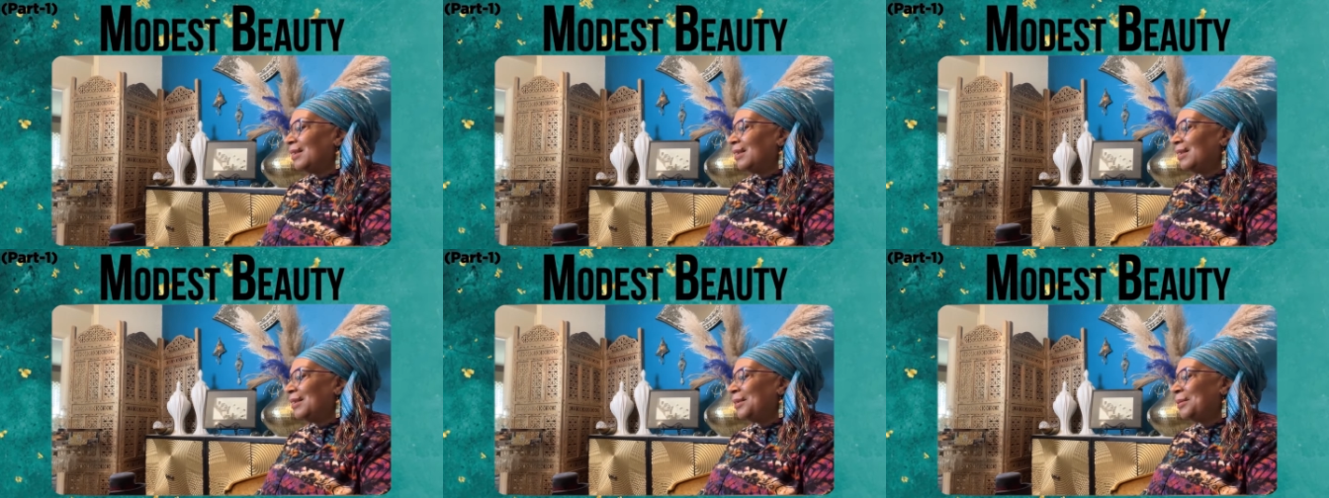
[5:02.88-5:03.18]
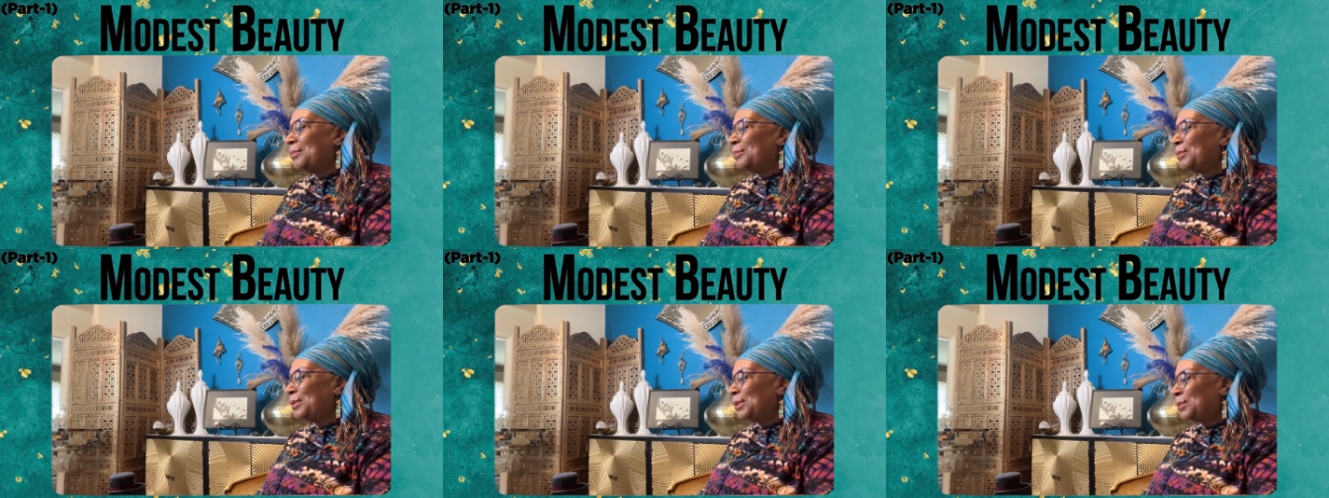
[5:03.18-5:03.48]

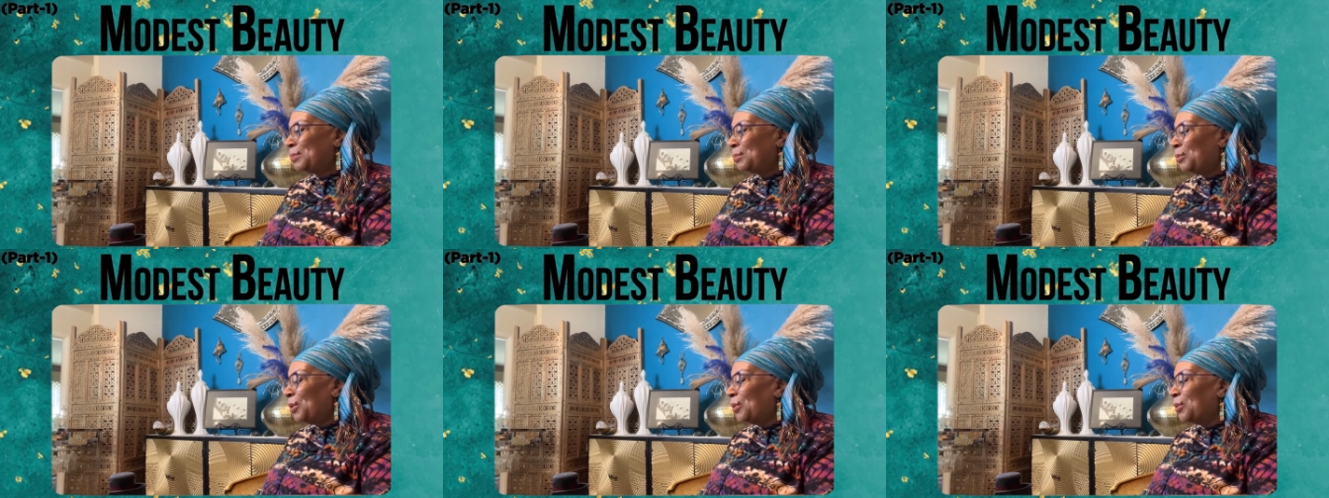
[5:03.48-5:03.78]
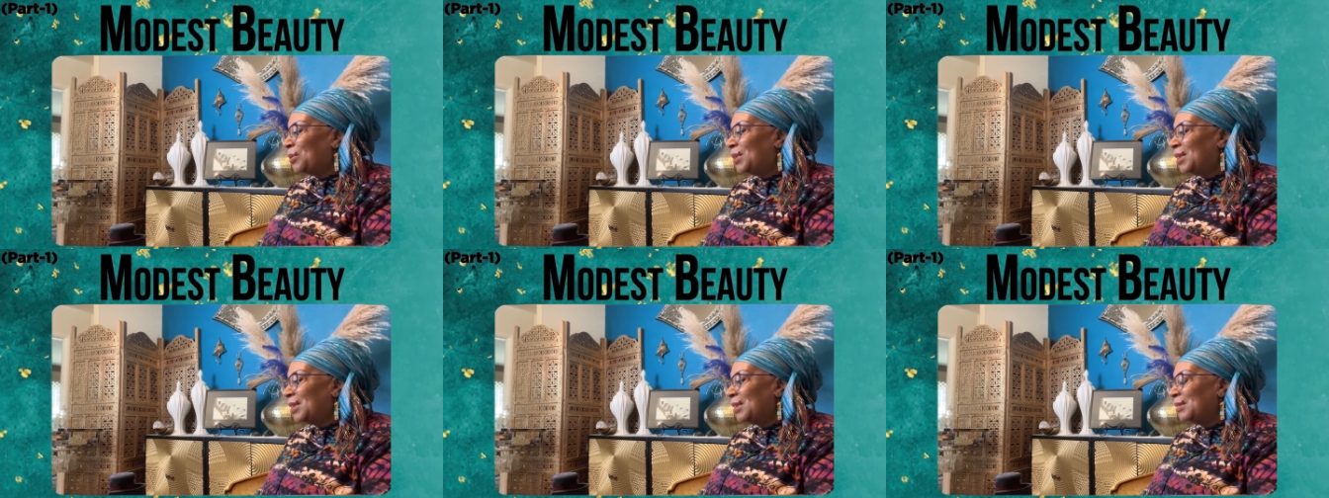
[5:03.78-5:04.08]
it was
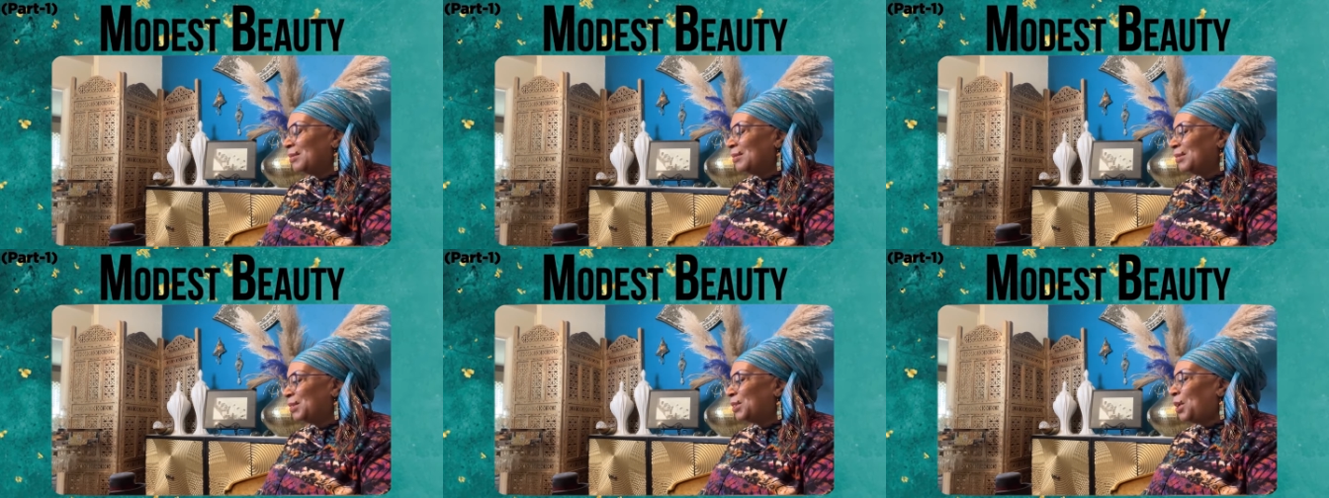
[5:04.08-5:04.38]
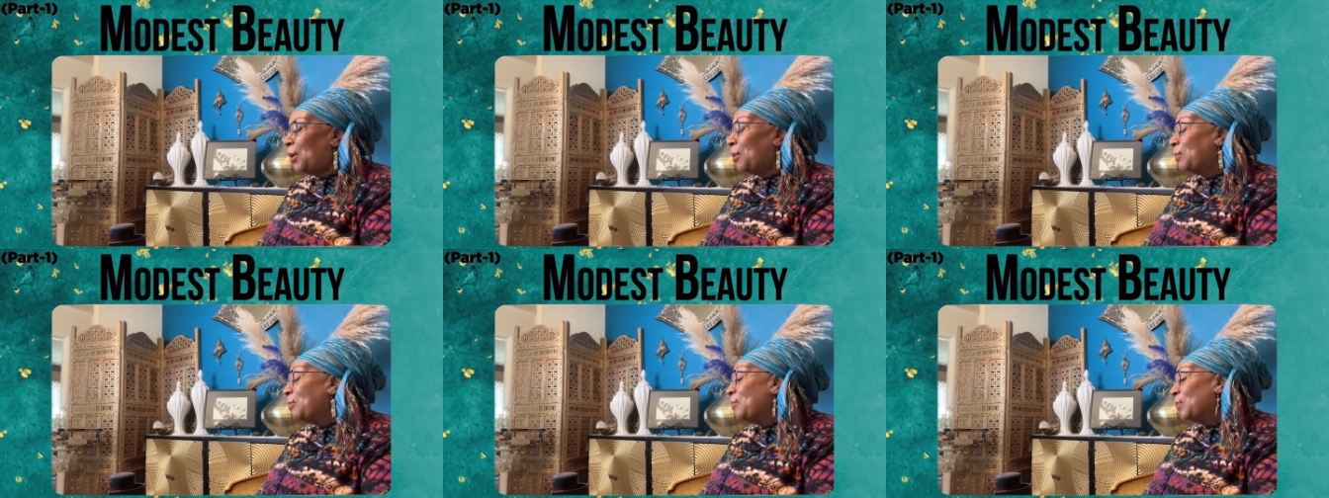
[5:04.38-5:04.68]
worth it. Mm-hmm.
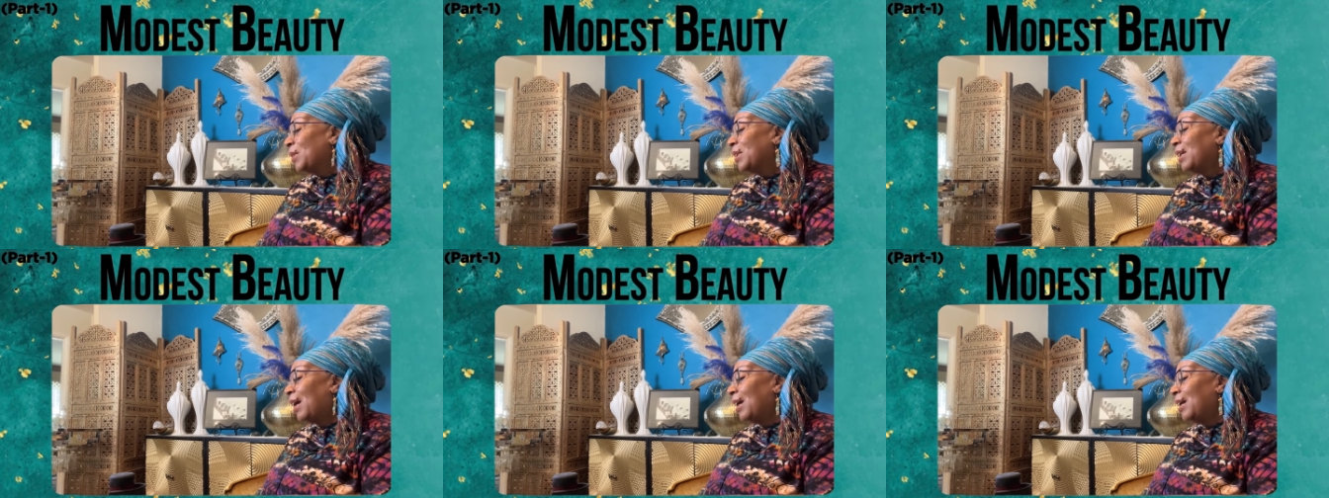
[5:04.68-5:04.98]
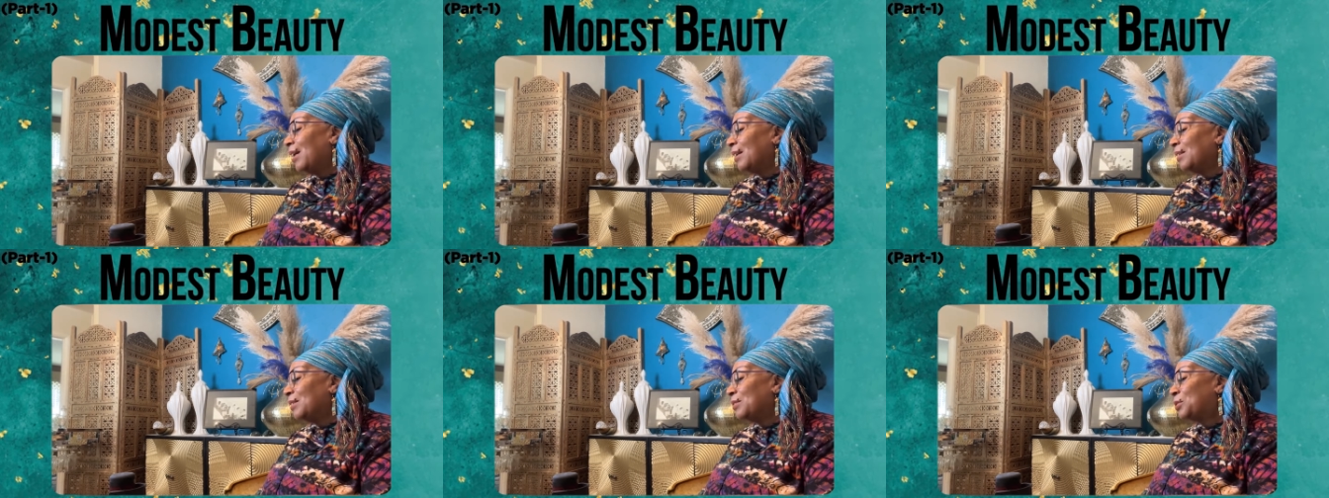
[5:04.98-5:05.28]
So,
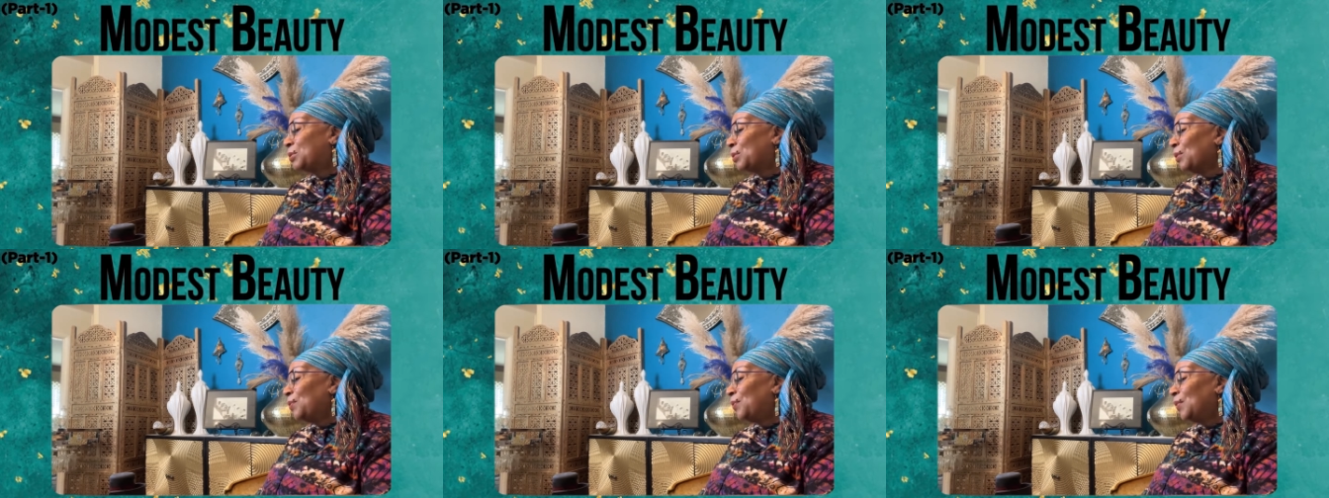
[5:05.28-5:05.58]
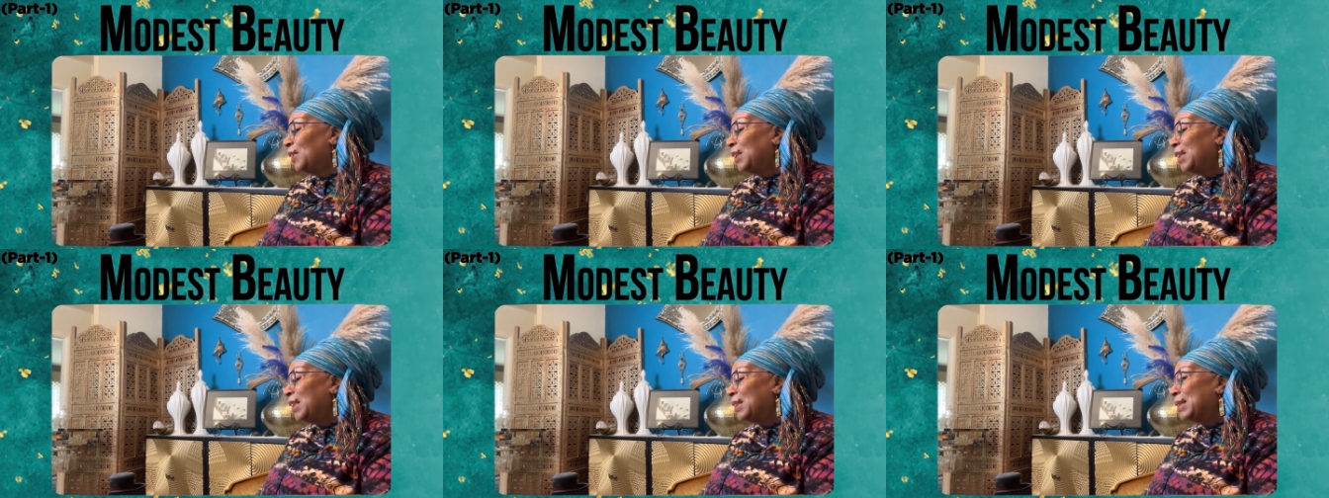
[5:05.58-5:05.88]

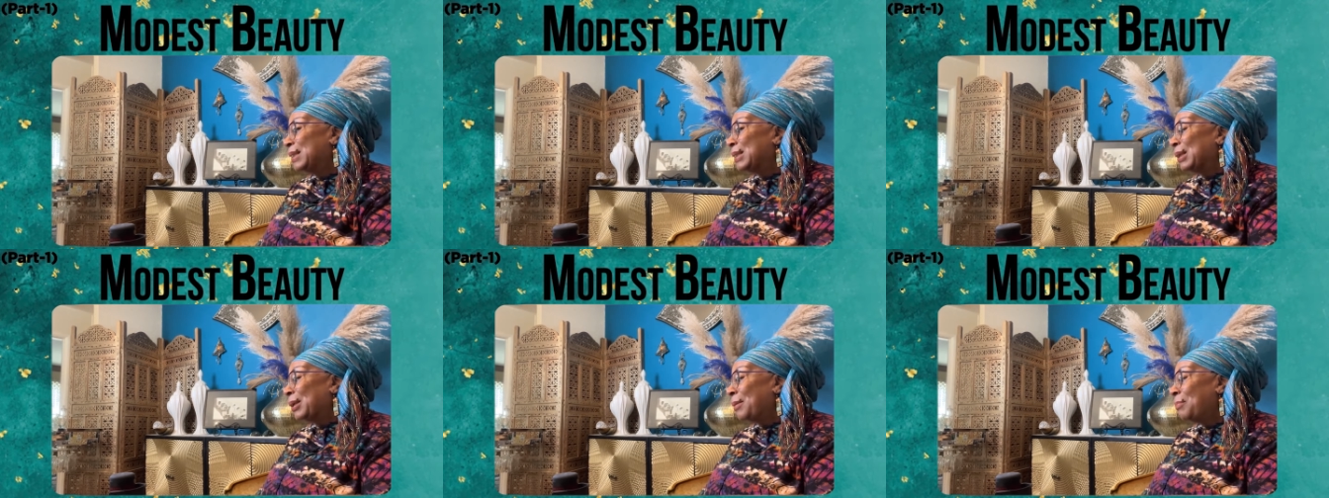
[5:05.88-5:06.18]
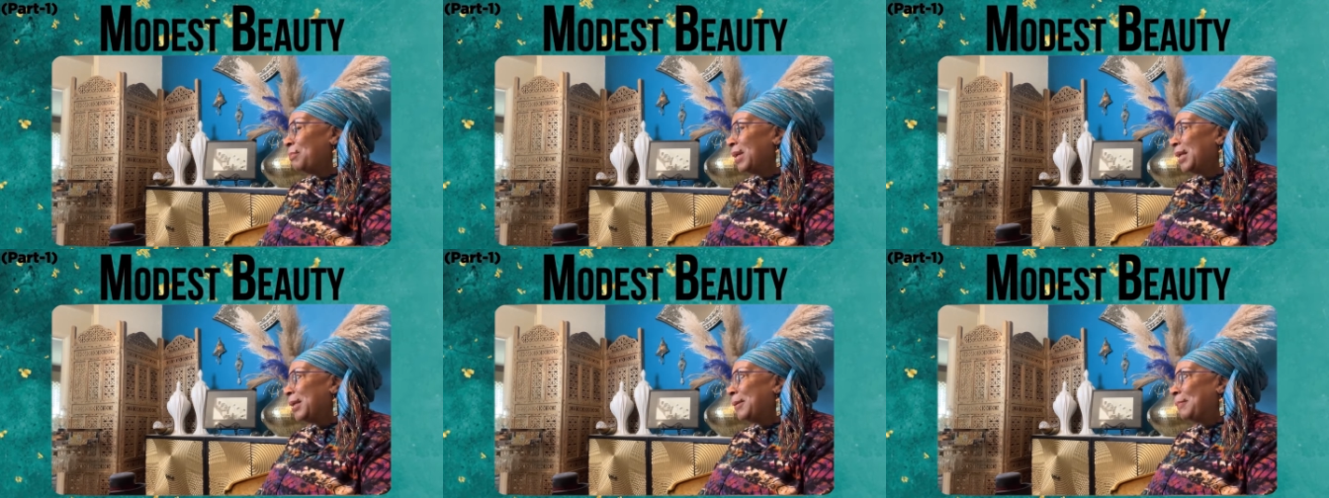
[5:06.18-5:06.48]
truthfully, it took
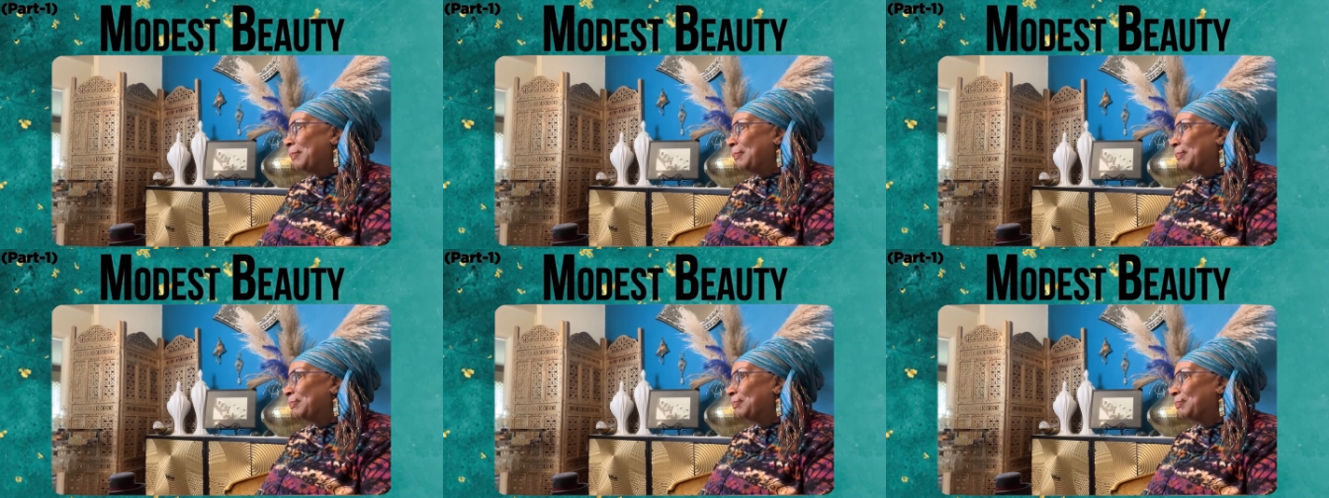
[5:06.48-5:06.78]
me